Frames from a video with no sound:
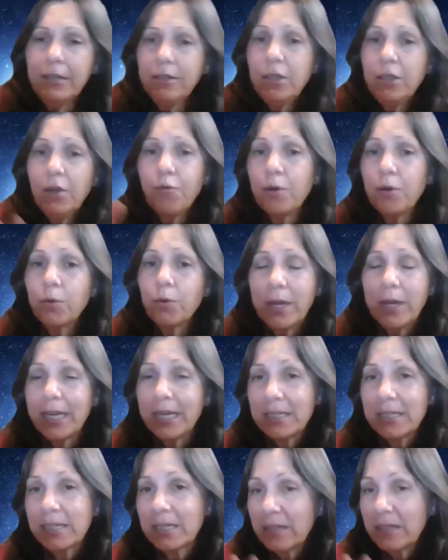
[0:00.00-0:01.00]
in different
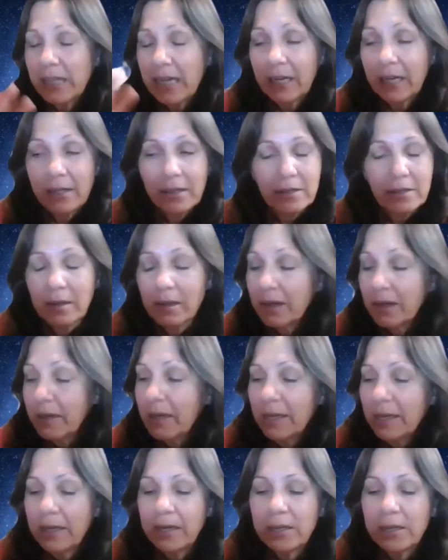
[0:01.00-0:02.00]
ways. That
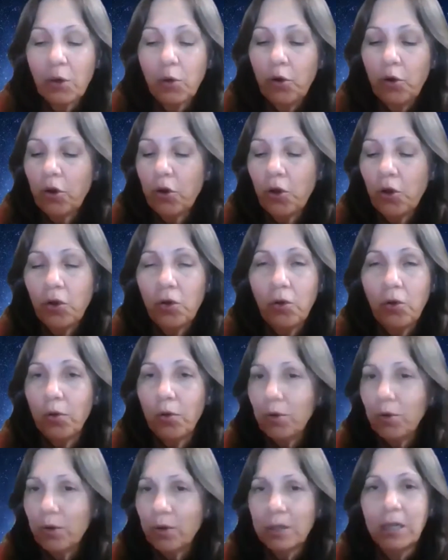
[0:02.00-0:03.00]
is a
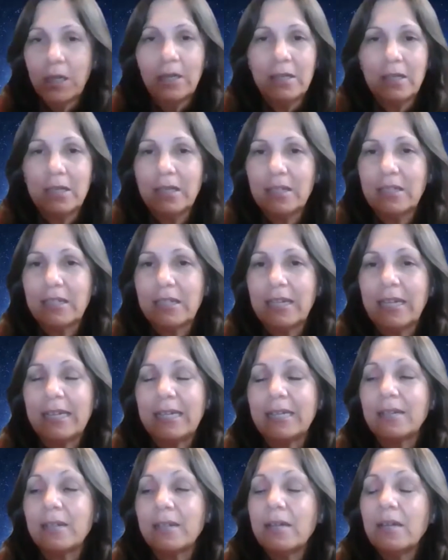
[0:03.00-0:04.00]
whole
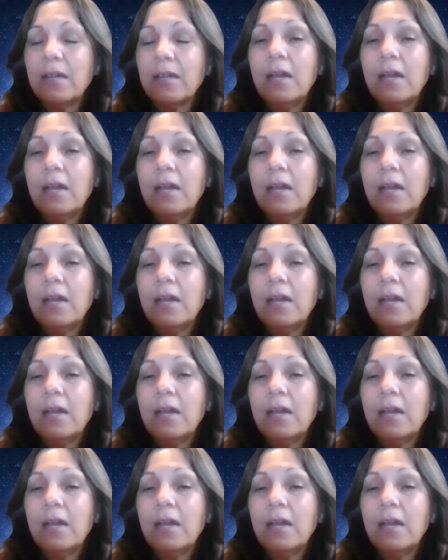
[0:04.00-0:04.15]
thing.